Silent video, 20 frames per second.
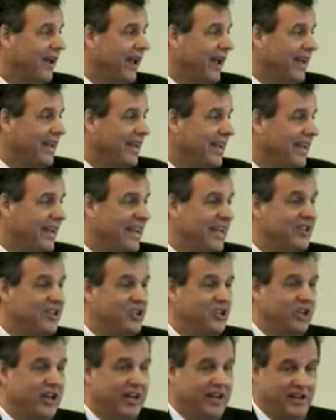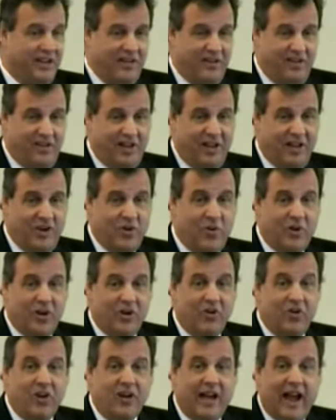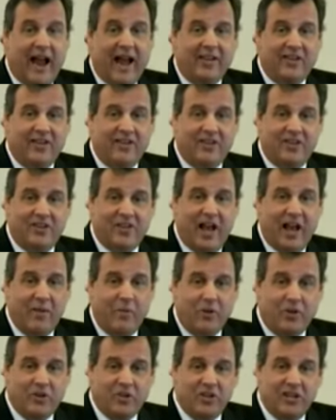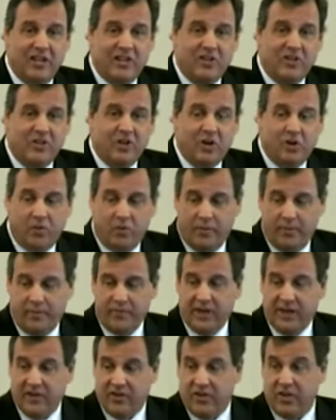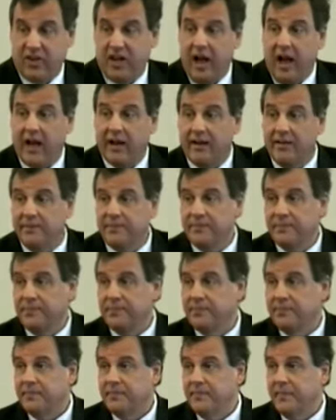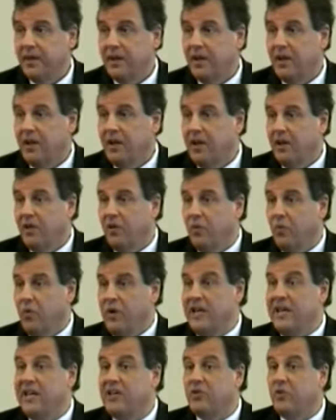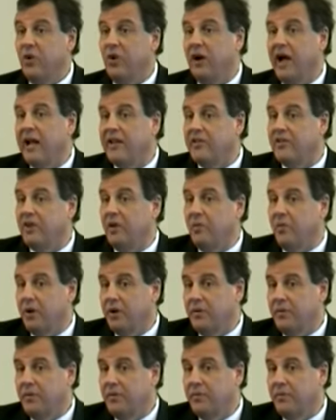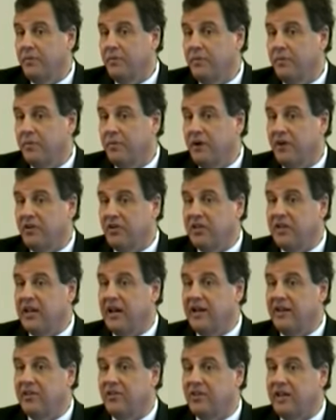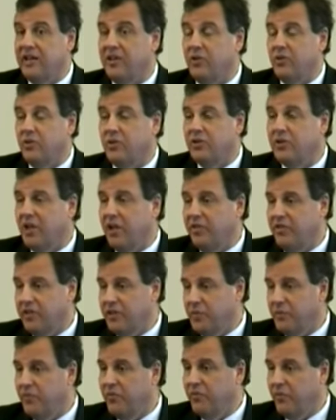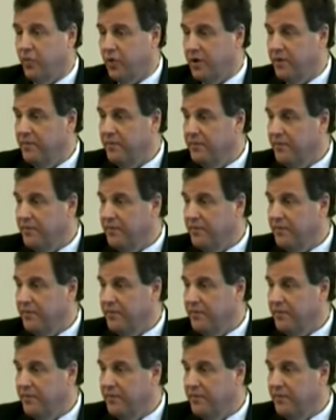a key sheet that you can look at to decide what you need to do. It's the gut. We need to elect someone, President of the United States, who has done this before.